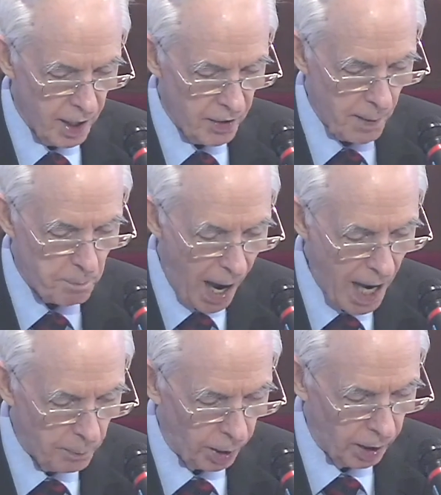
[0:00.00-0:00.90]
the
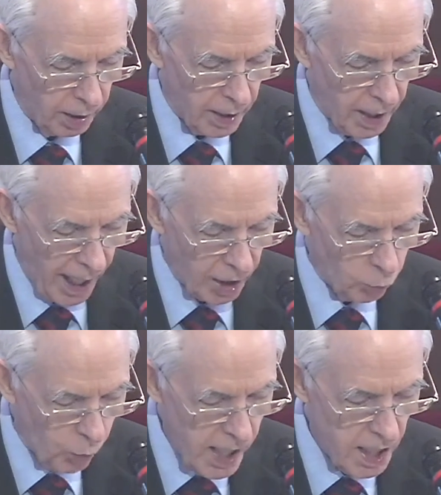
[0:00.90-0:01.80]
Bible and
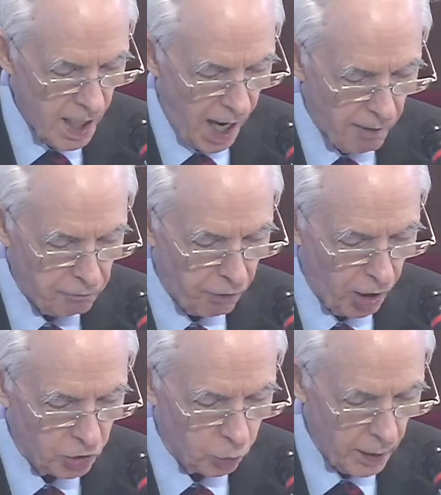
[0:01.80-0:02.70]
we are
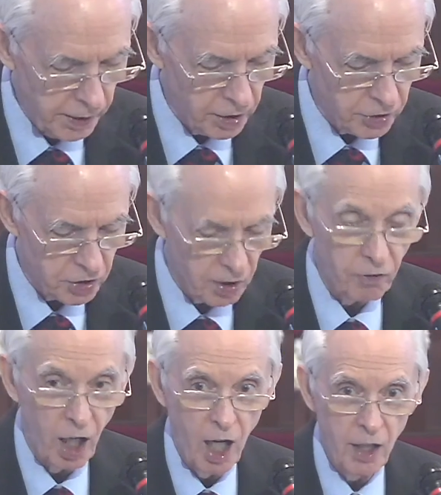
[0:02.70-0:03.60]
false witnesses of
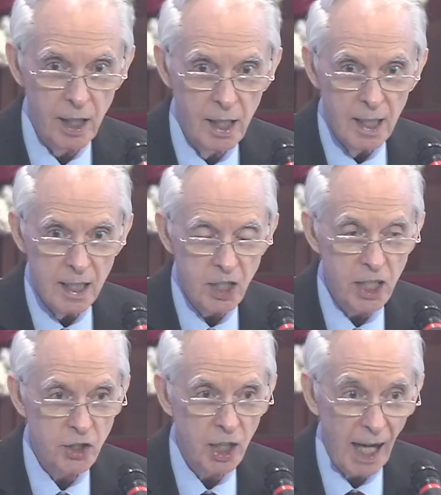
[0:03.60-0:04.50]
God,
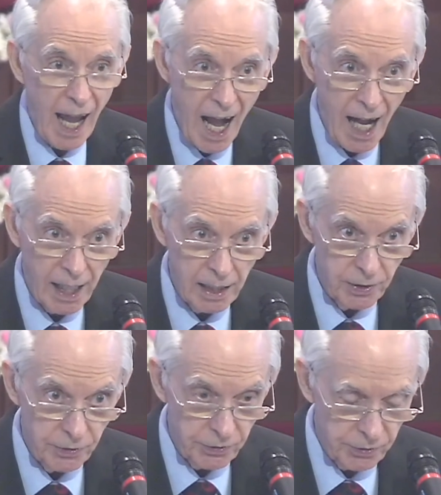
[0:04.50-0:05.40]
teaching
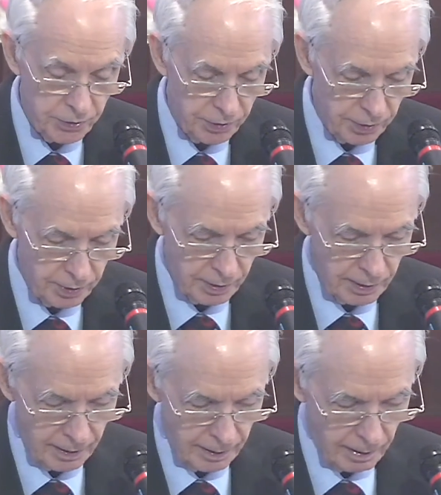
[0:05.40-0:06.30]
lies.
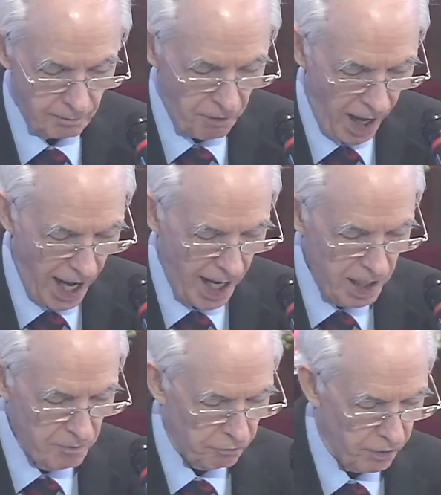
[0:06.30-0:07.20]

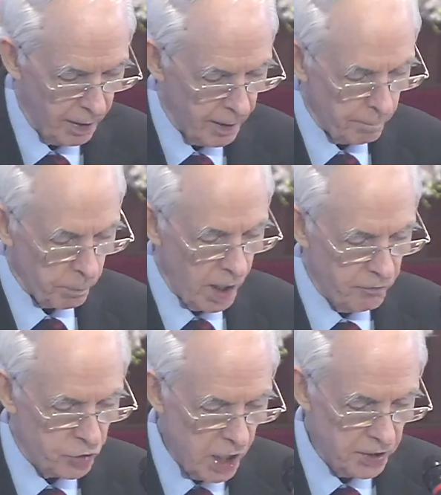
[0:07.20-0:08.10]
Five,
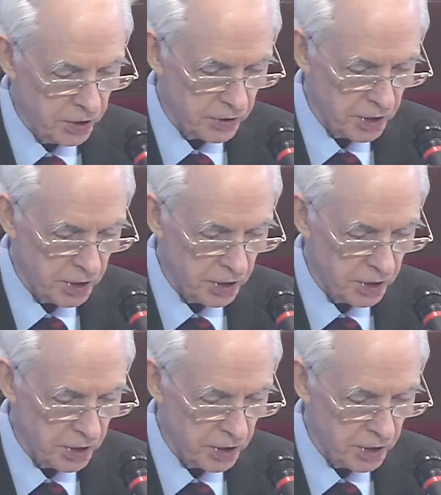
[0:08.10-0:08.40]
if Jesus